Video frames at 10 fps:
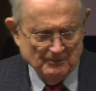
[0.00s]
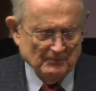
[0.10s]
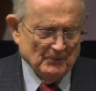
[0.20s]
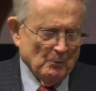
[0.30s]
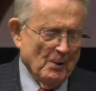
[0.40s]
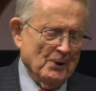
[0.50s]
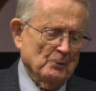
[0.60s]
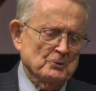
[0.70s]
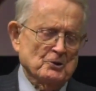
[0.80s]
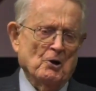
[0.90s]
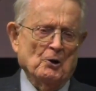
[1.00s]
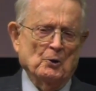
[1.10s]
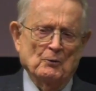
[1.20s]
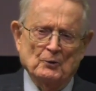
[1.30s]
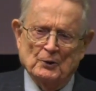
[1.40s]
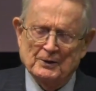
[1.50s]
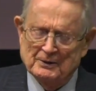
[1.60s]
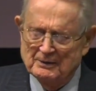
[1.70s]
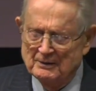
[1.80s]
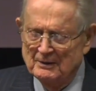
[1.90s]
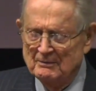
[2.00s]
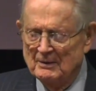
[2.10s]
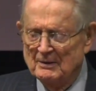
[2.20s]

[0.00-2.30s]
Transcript: the water was all over, and